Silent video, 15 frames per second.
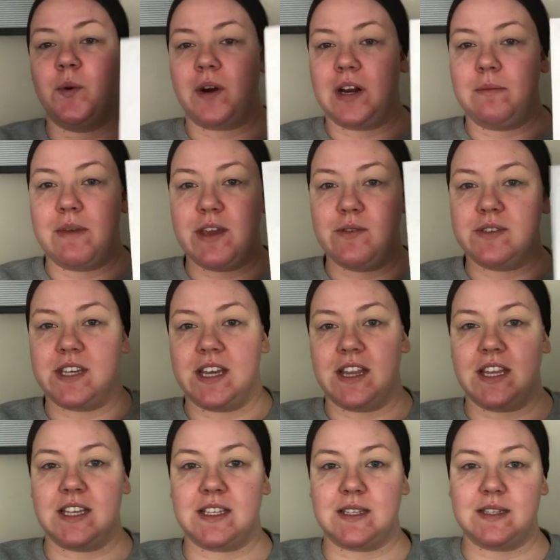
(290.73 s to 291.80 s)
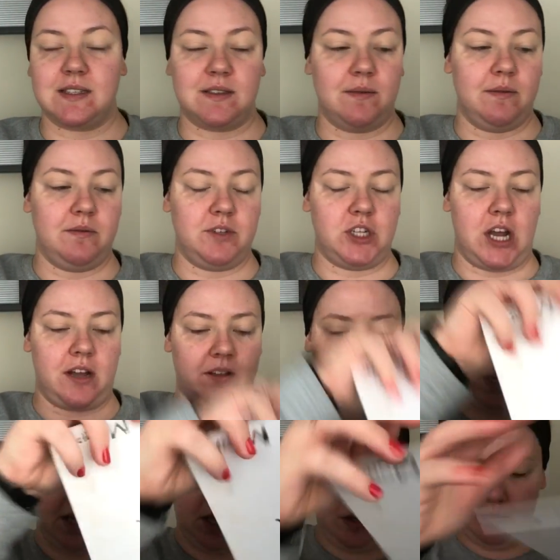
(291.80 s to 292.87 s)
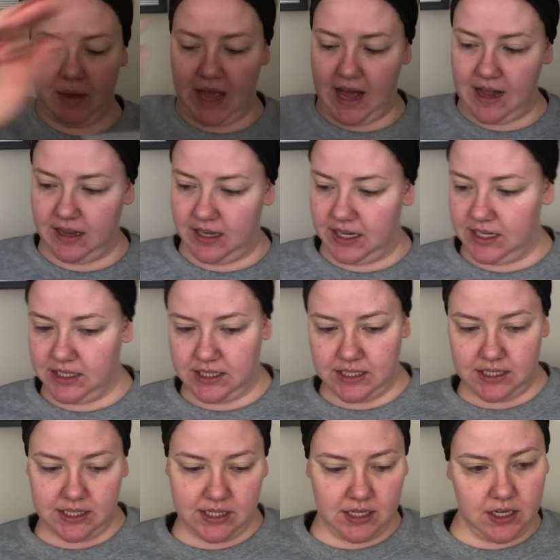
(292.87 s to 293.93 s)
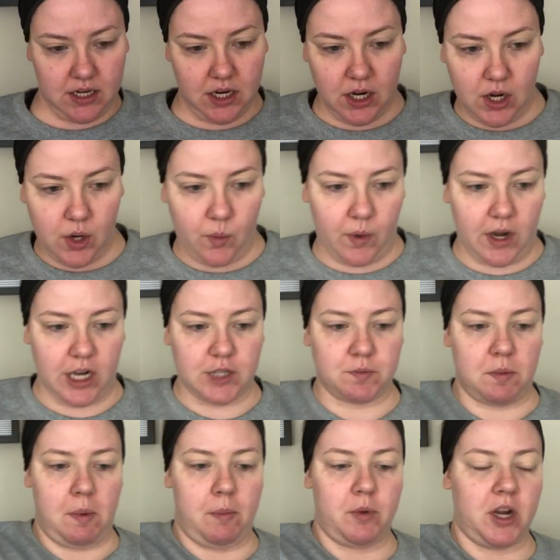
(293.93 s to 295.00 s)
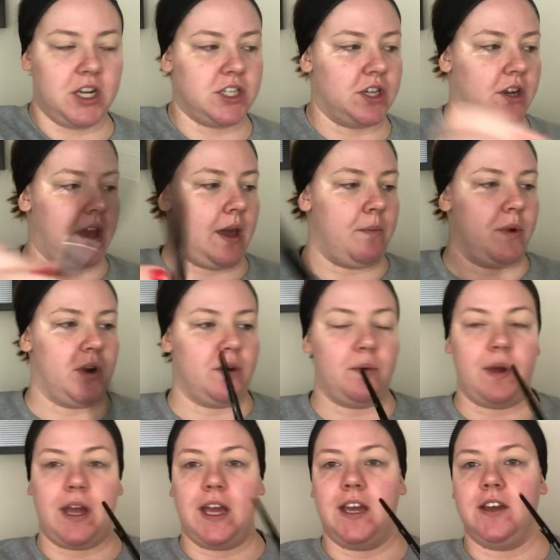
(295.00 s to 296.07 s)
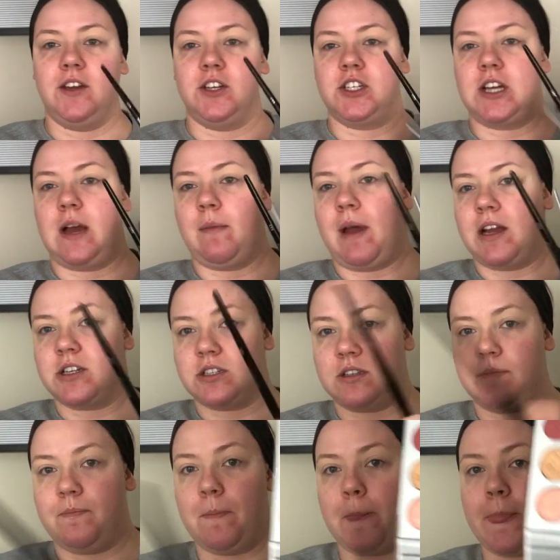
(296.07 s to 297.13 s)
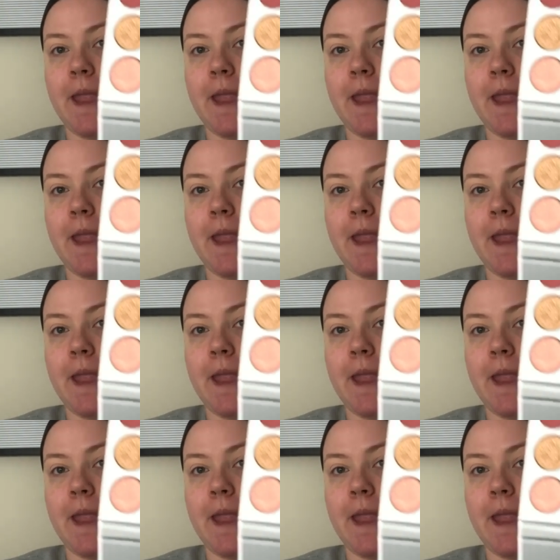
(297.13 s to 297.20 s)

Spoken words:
We're gonna be using this Jaclyn Hill palette. Where did I just put my brush? Okay, I put it away. Good job, Ashlyn.